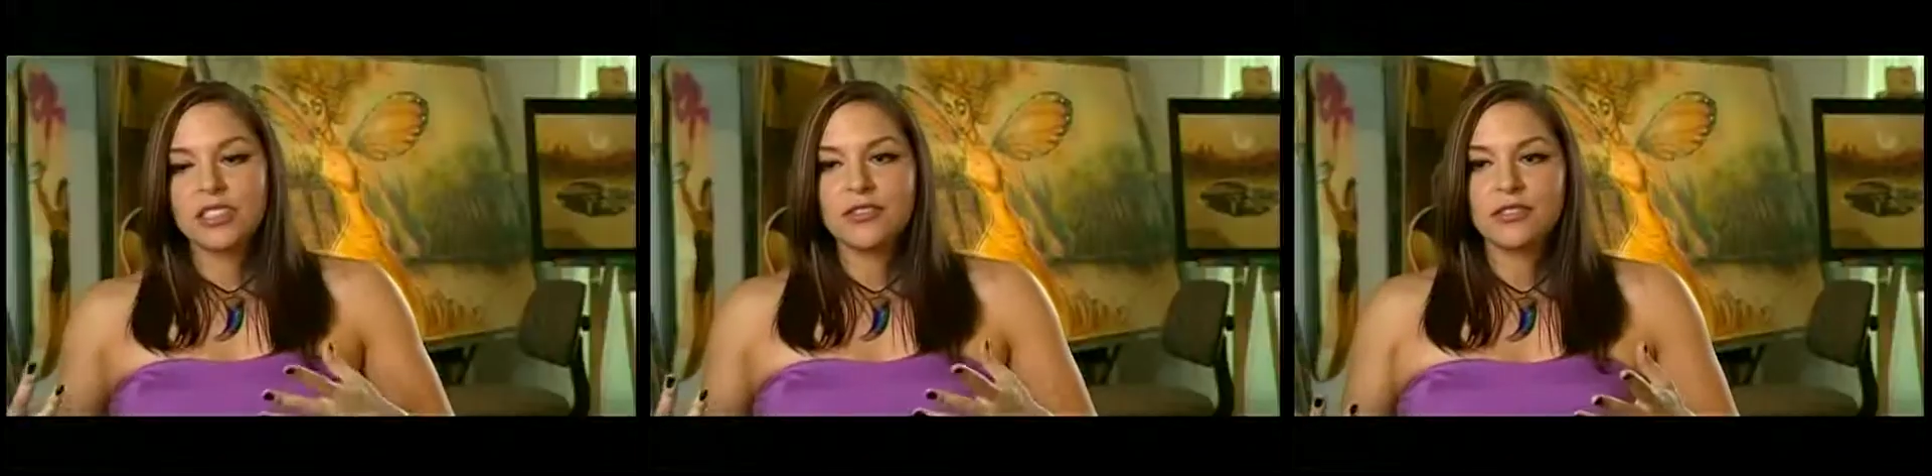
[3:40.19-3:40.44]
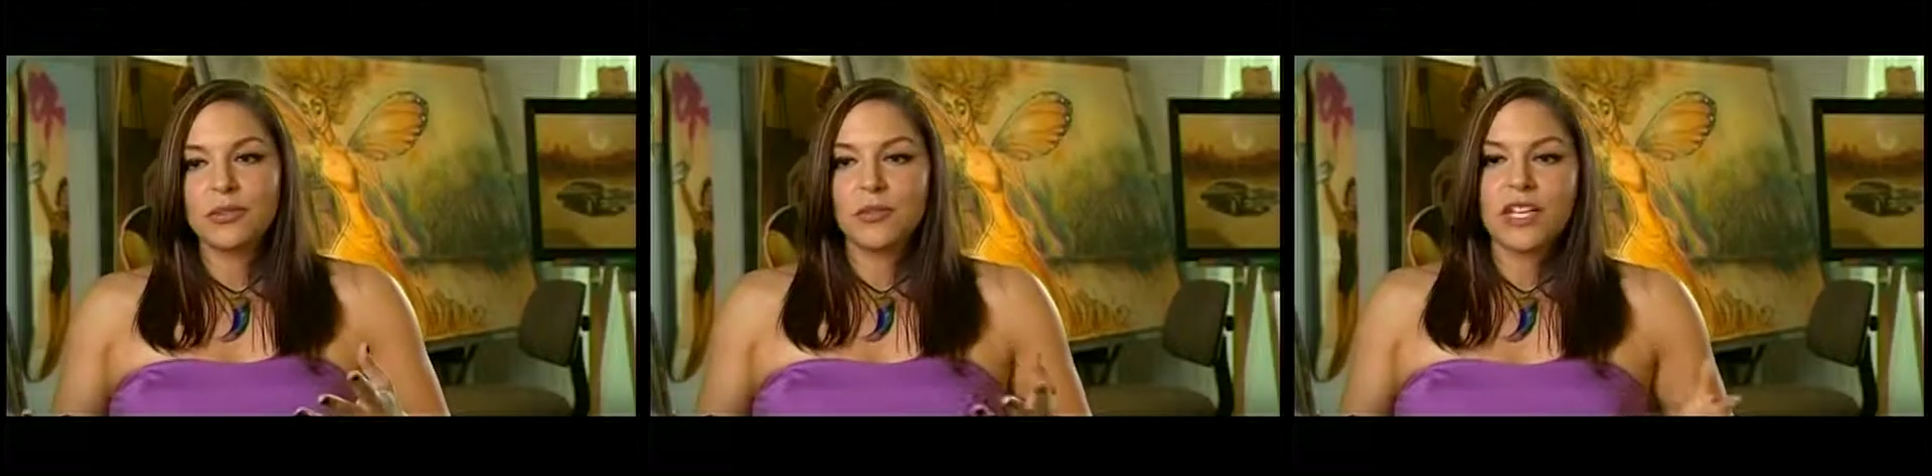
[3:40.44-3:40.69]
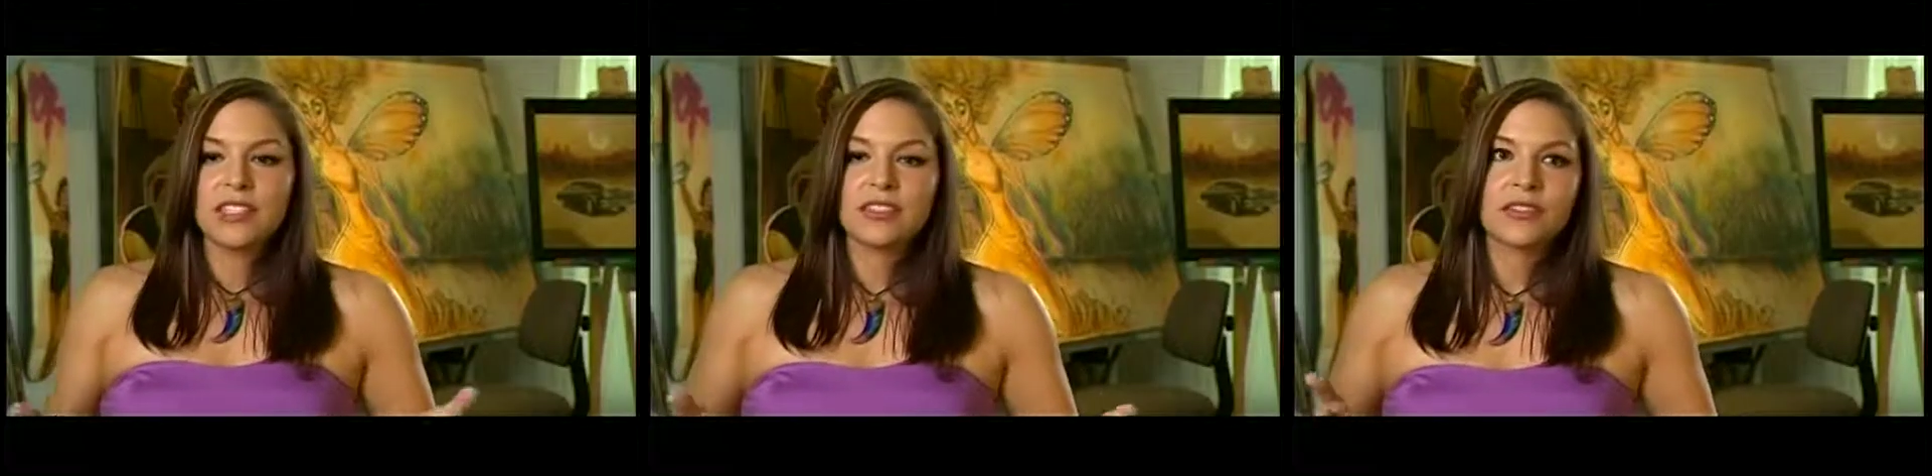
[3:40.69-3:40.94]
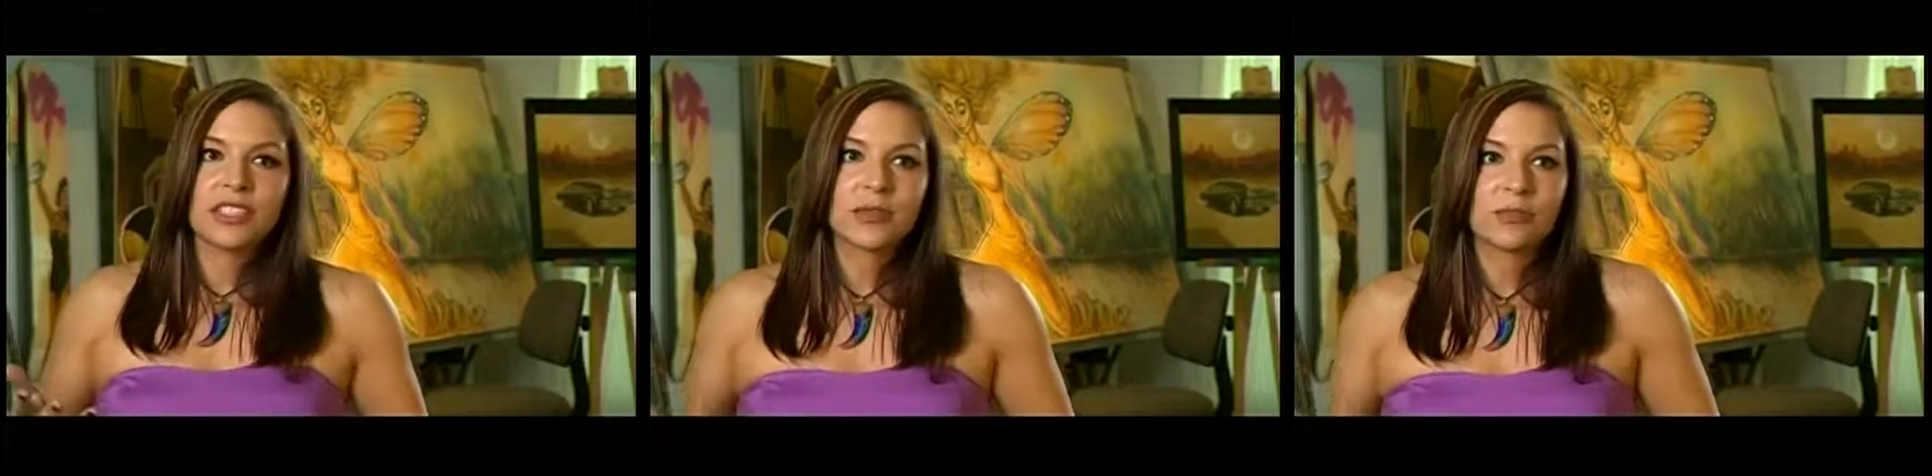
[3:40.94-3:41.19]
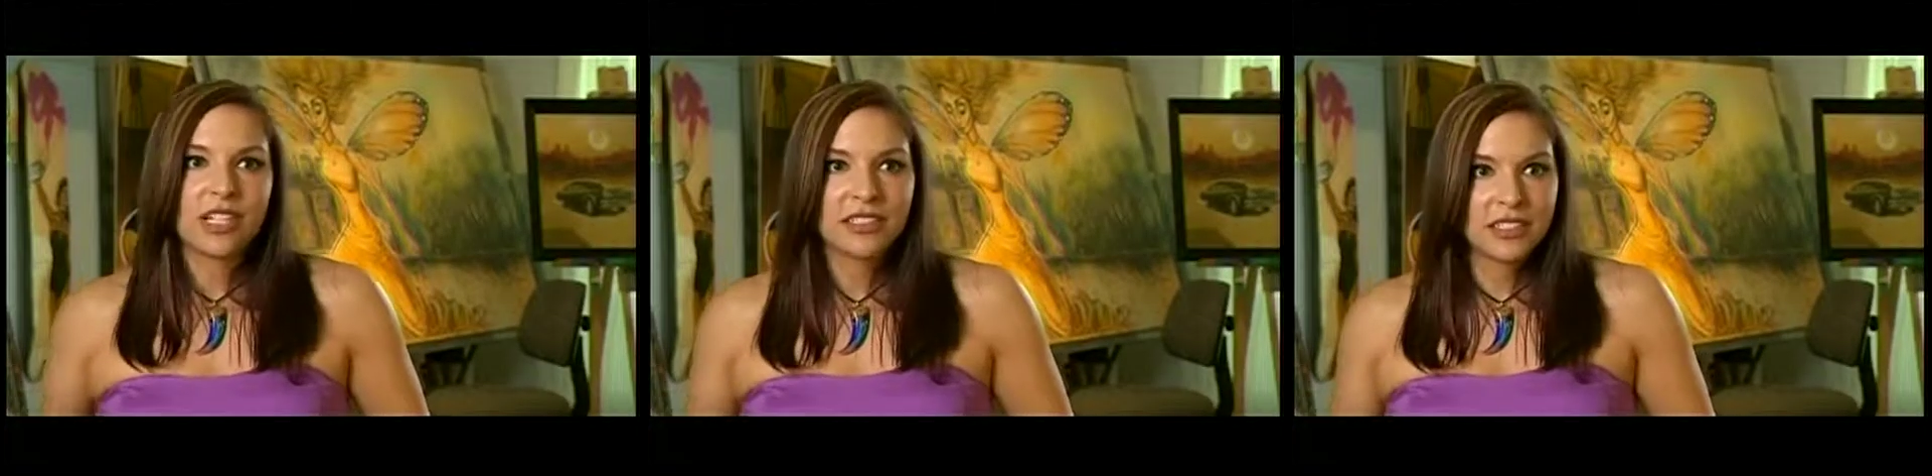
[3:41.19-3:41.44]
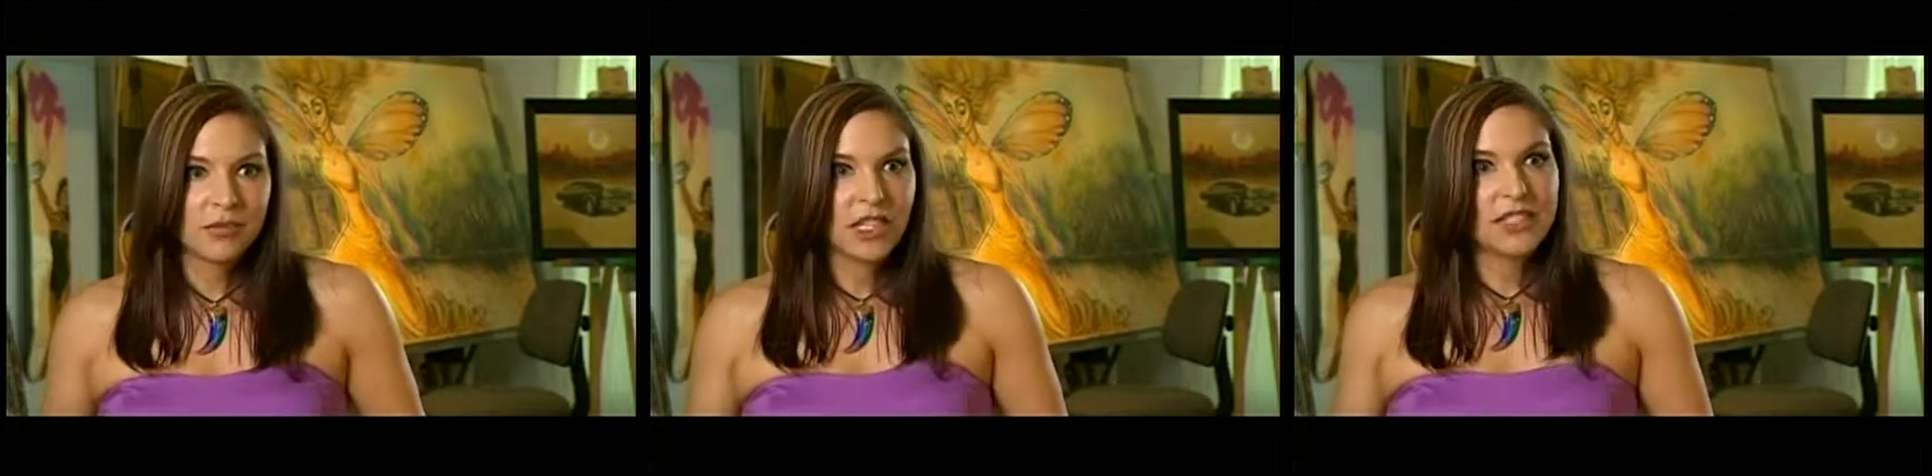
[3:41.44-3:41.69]
it's just different ways of
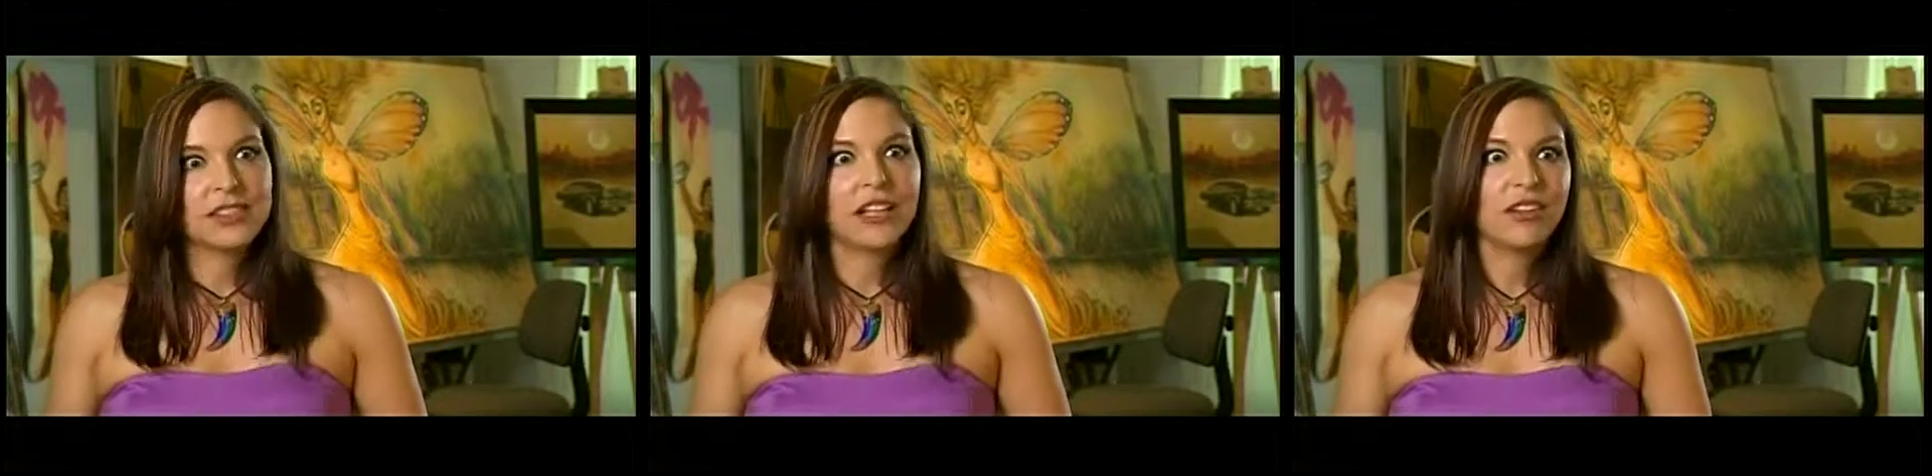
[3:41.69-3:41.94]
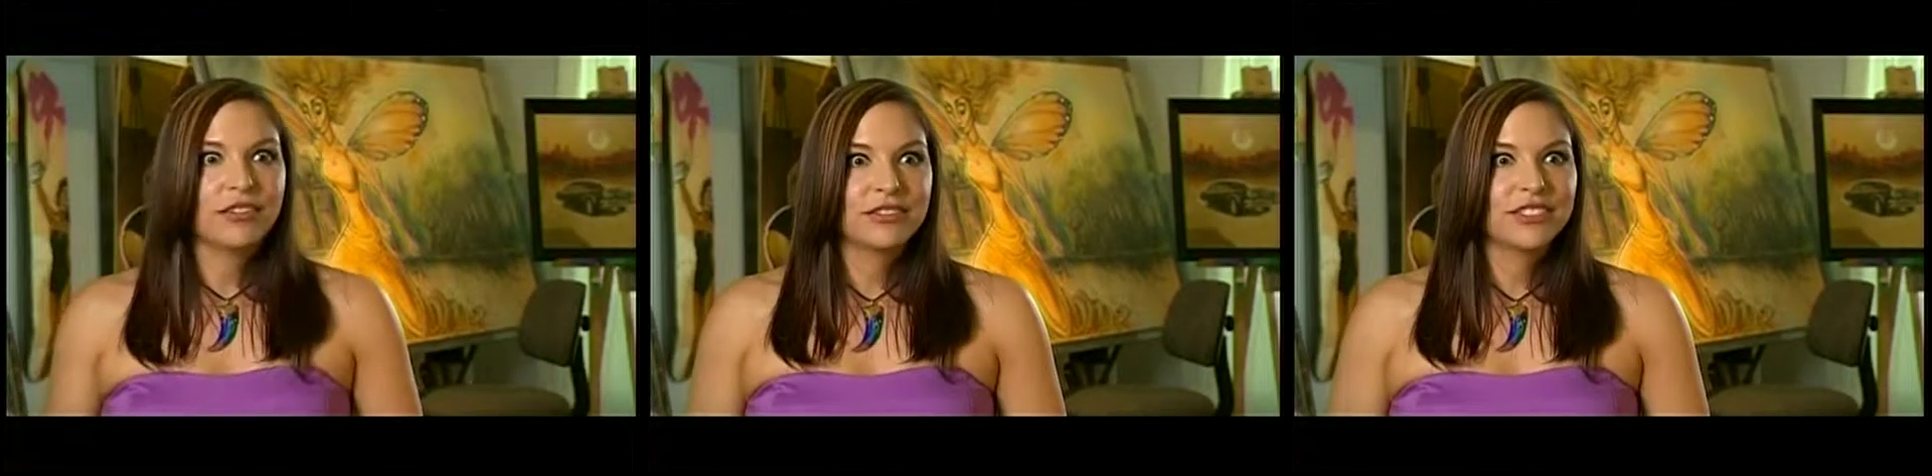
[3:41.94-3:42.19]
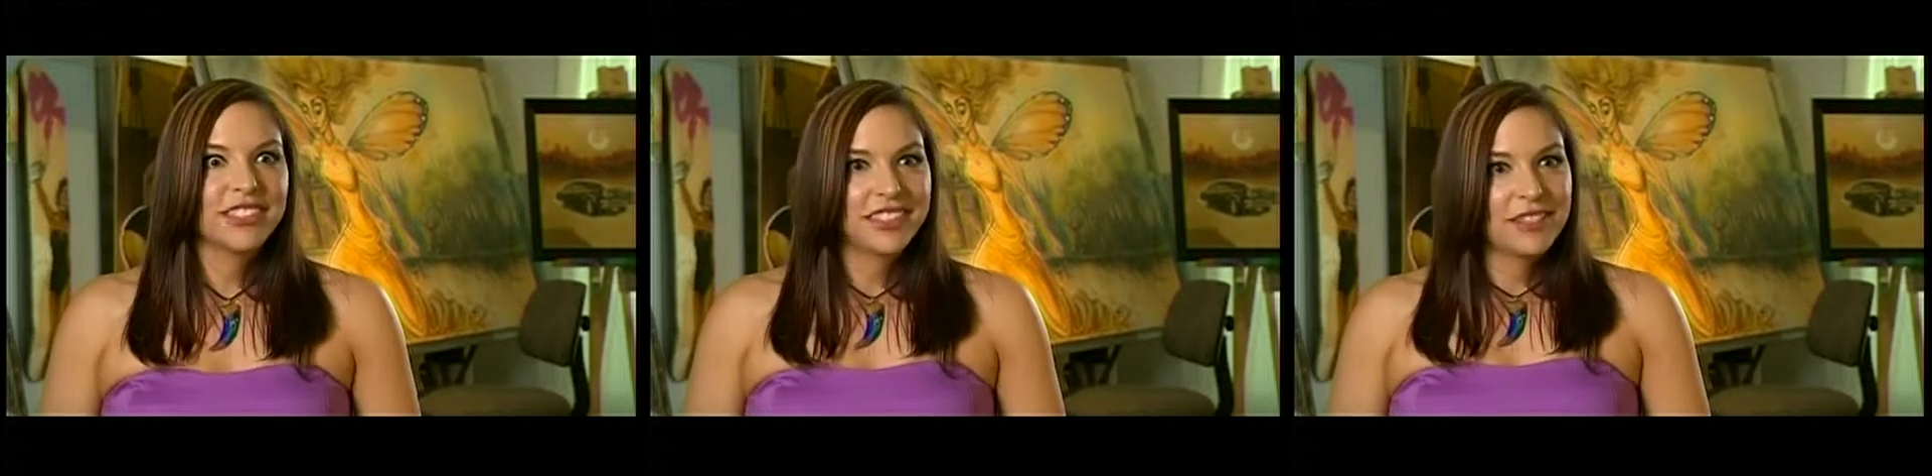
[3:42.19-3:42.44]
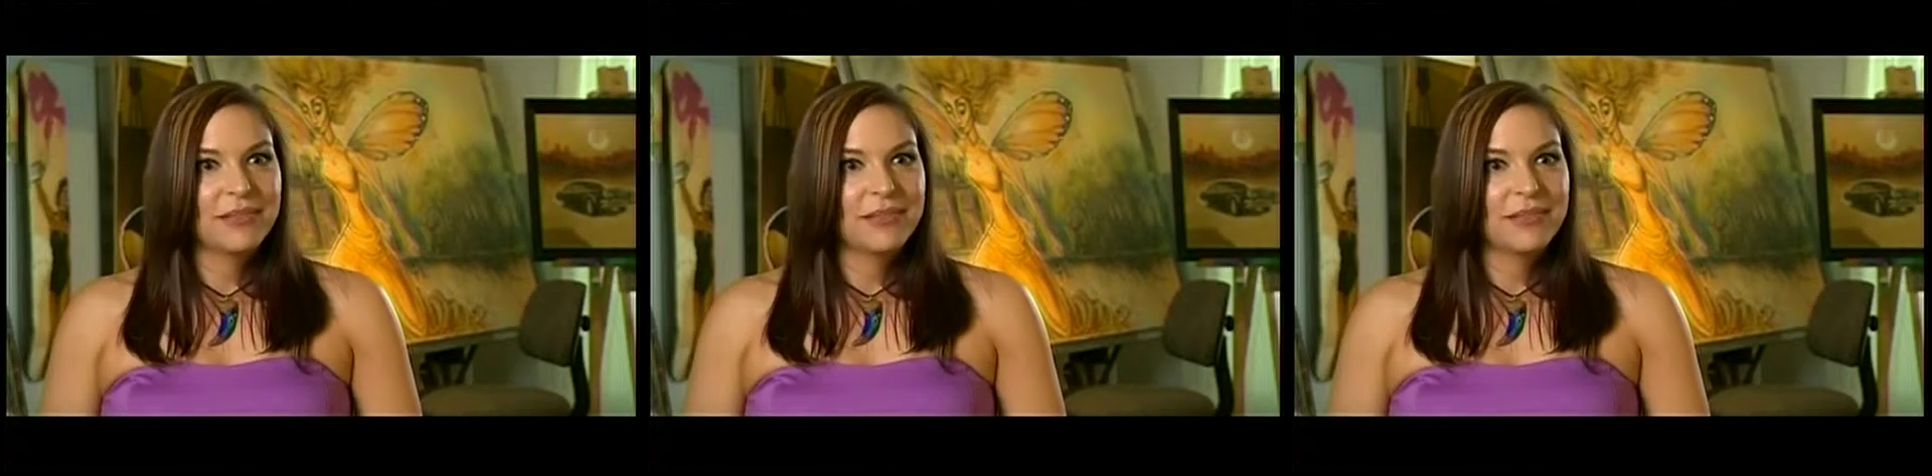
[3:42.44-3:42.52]
expressing myself.